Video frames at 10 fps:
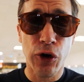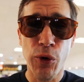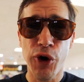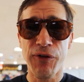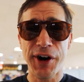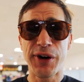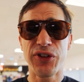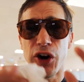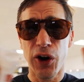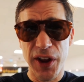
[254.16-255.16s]
of
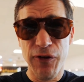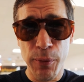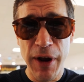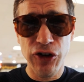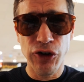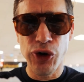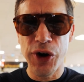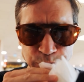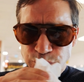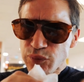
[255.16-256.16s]
coronavirus and all the information you
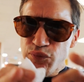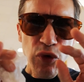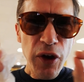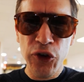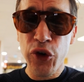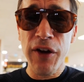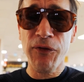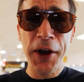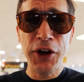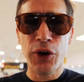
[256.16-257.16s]
need to know. So I
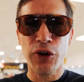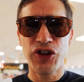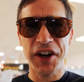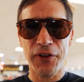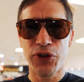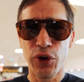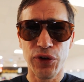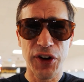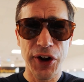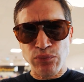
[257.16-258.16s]
invite you to go check out those
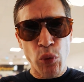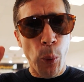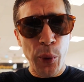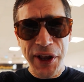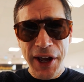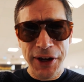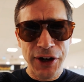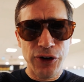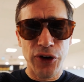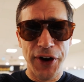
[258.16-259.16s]
videos. When I got
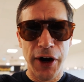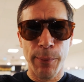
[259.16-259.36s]
here to the